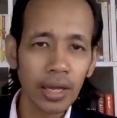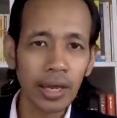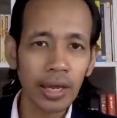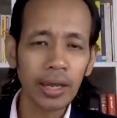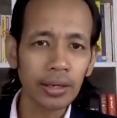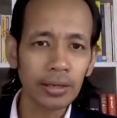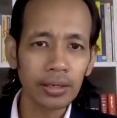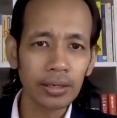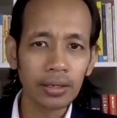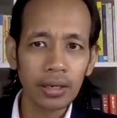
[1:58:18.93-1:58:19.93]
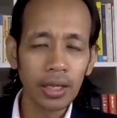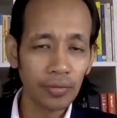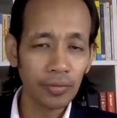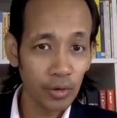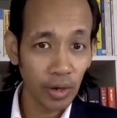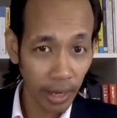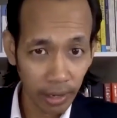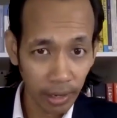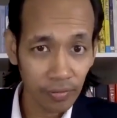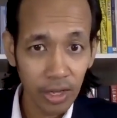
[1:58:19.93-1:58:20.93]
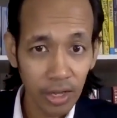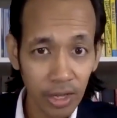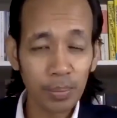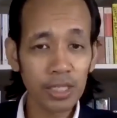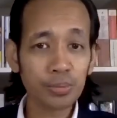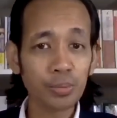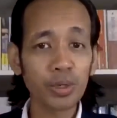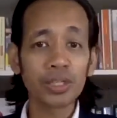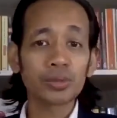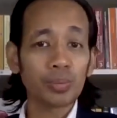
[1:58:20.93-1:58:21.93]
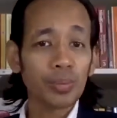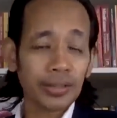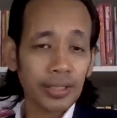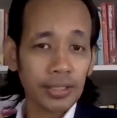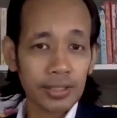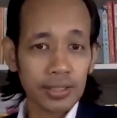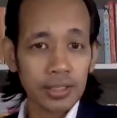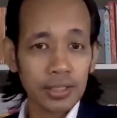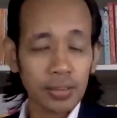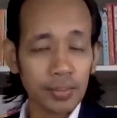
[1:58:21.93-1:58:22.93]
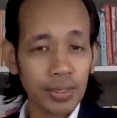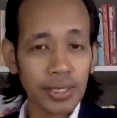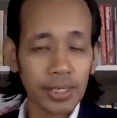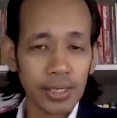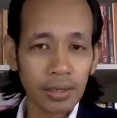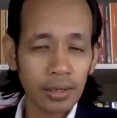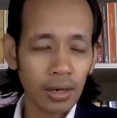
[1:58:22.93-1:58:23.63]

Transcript: And if you have, please put it to practice immediately.